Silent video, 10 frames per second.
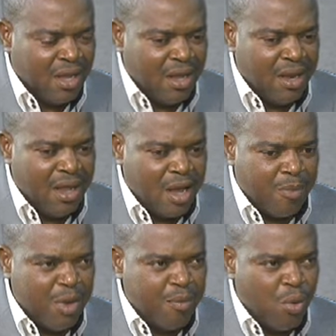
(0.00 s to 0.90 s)
They are
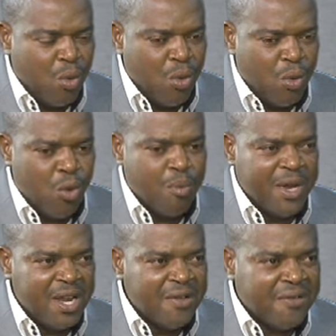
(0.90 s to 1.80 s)
people who
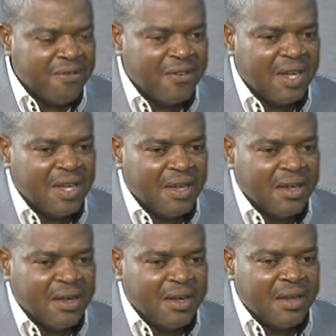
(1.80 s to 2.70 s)
believe
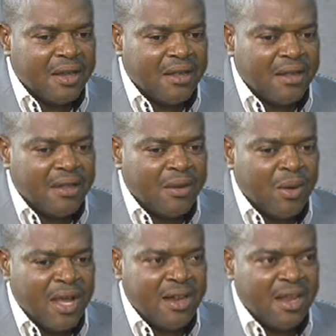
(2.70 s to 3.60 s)

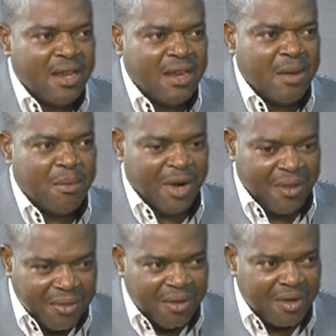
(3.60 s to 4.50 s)
when they
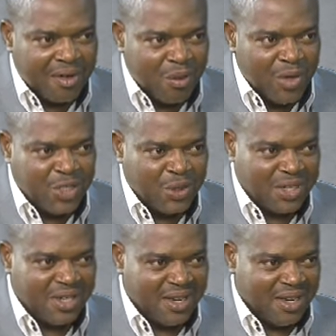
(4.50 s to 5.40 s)
breathe, we should
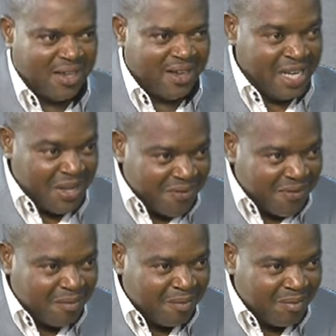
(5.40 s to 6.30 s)
leave.
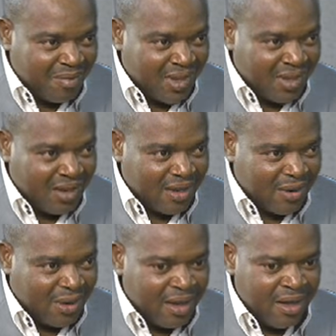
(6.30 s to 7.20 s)

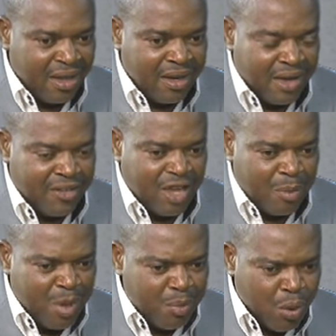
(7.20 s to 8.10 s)
Okay? These are
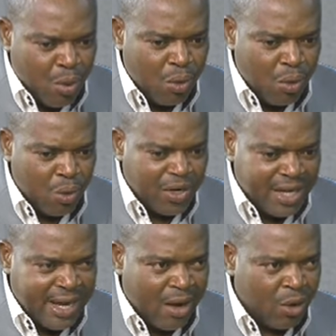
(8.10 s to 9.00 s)
people who think
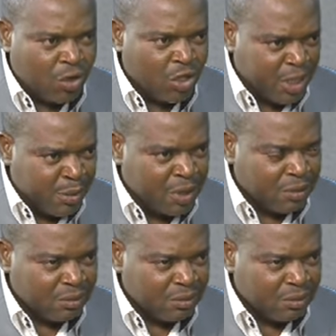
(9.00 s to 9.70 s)
they are untouchable.